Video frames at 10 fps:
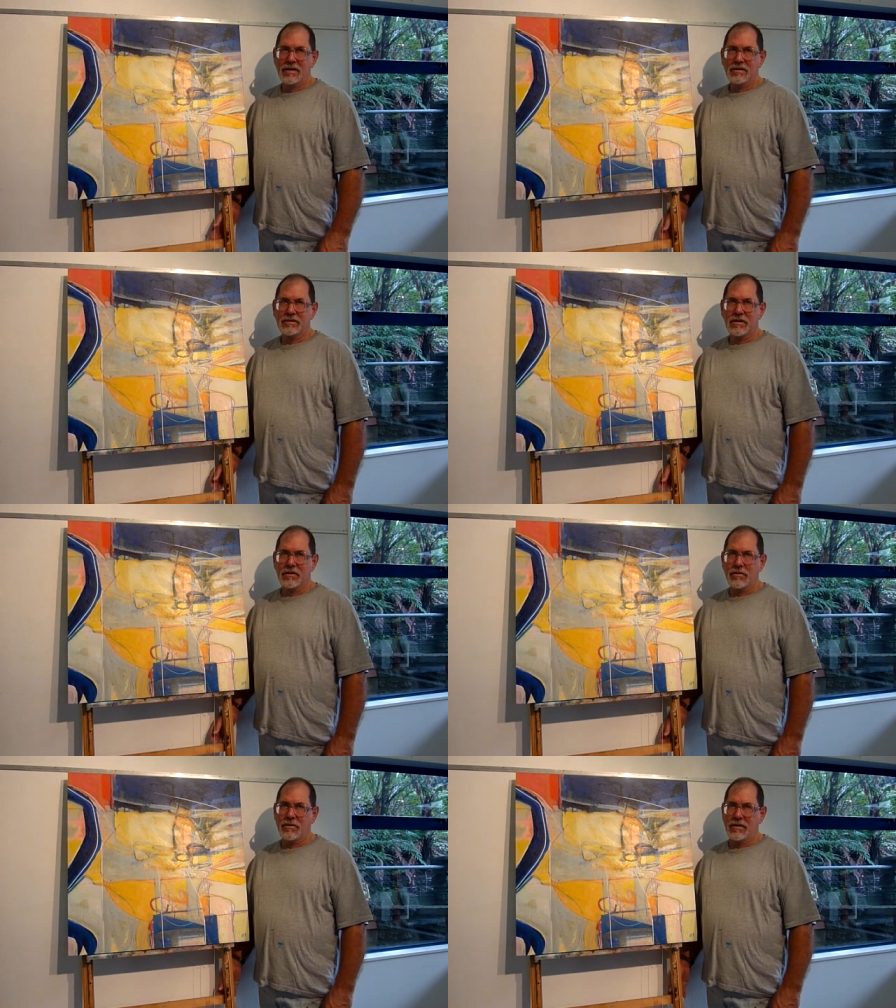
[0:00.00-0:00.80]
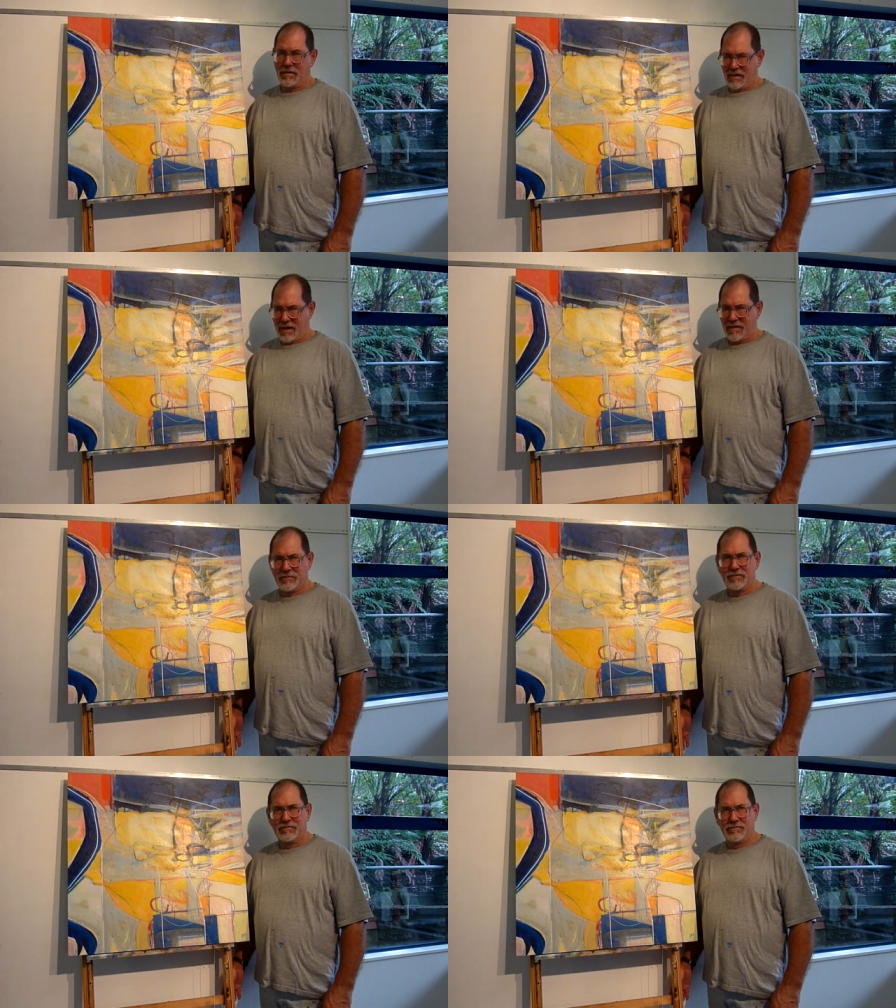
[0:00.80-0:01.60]
So I've
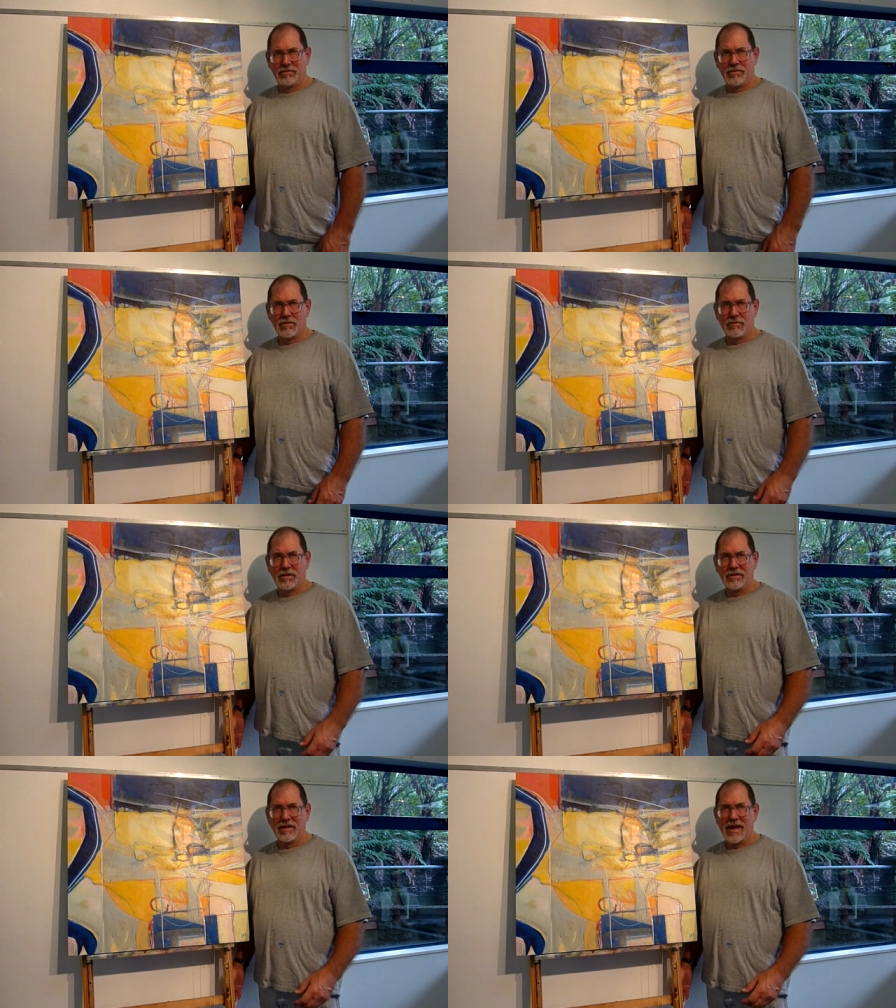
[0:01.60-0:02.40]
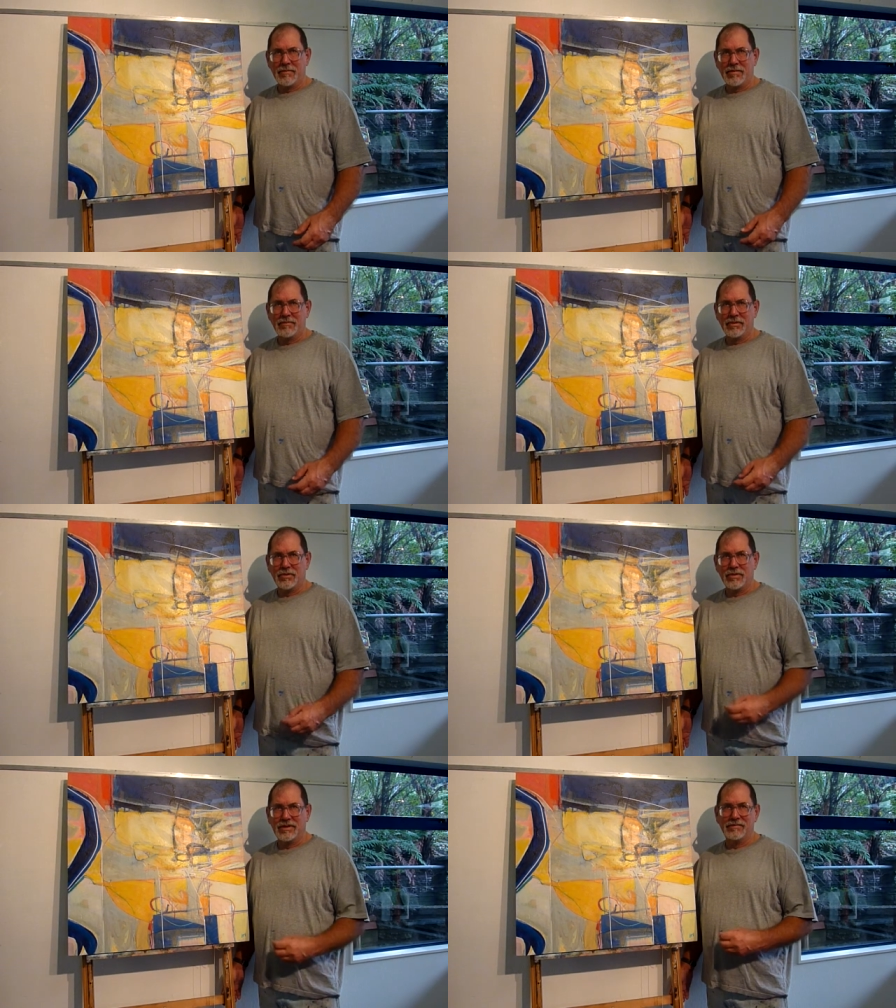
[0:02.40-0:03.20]
sort of run the gamut
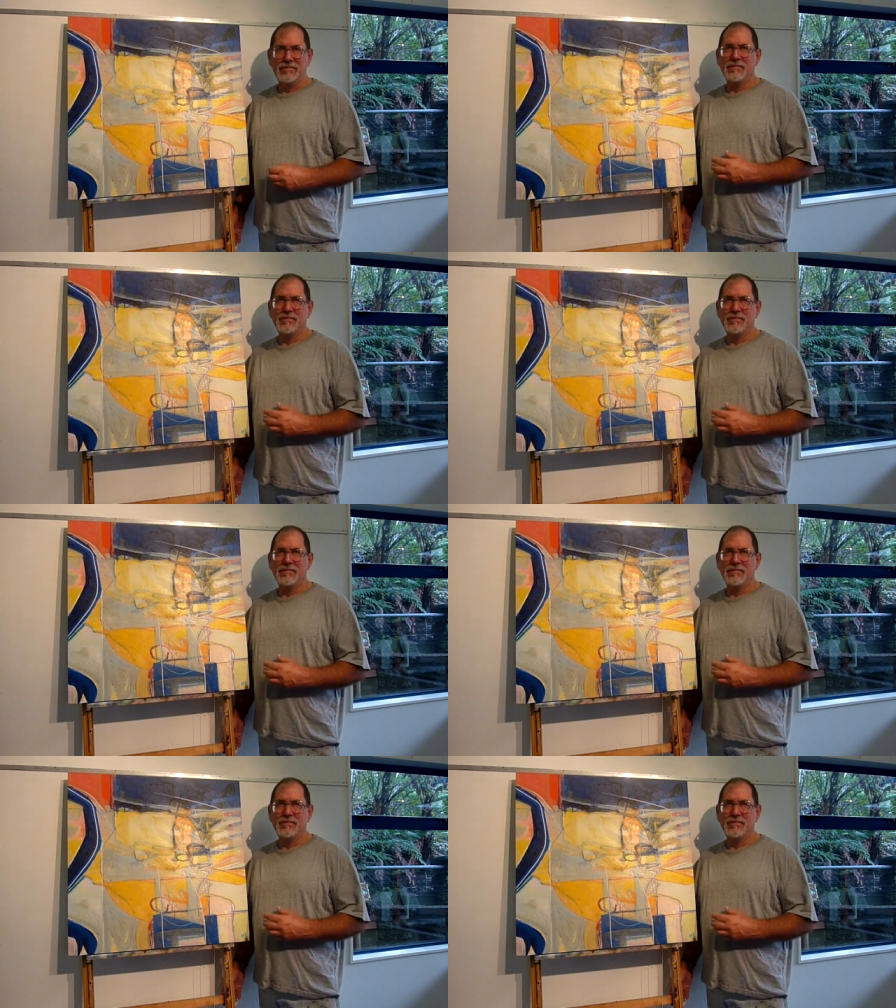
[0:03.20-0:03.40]
between